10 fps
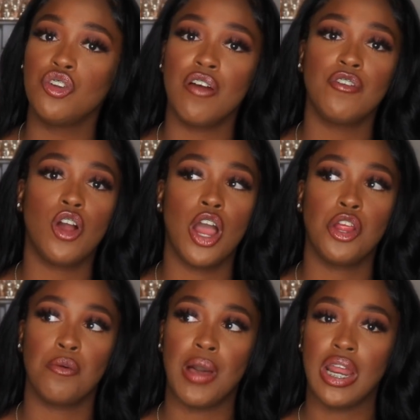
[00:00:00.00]
You never know how
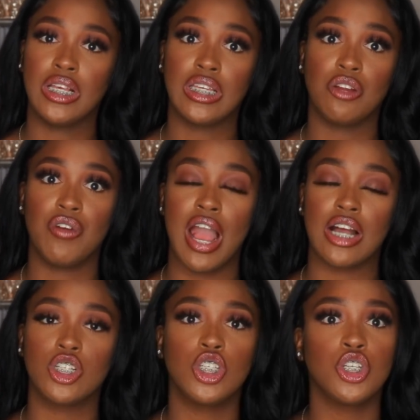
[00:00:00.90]
your body is going to
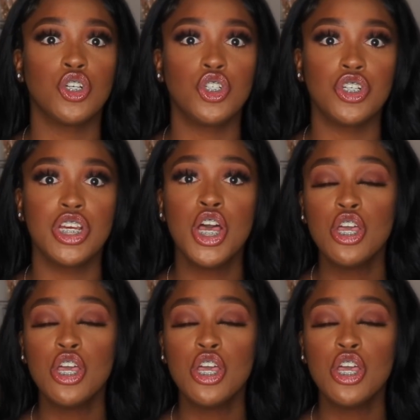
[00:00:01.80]
react to surgery.